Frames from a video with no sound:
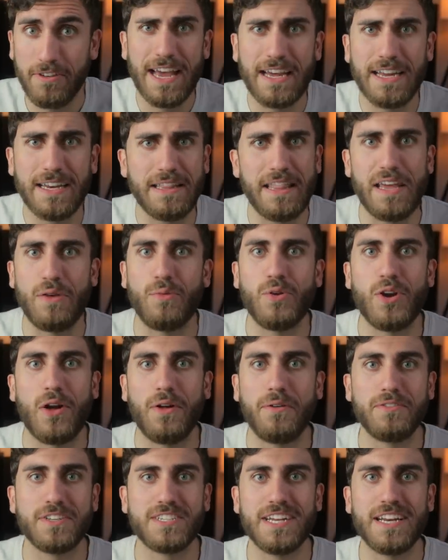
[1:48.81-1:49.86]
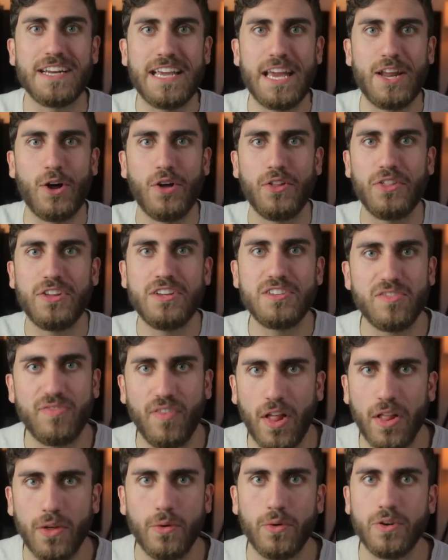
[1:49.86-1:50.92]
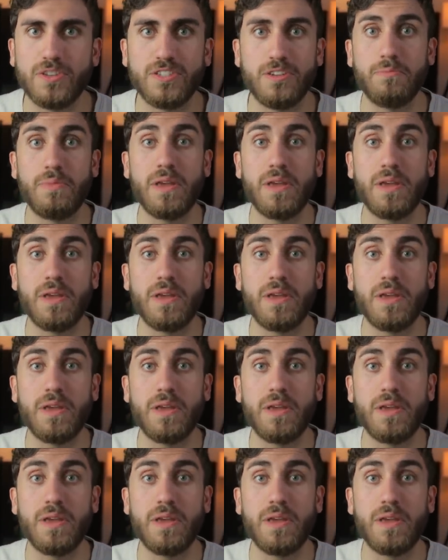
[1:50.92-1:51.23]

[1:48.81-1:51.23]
And they would all of a sudden get all these followers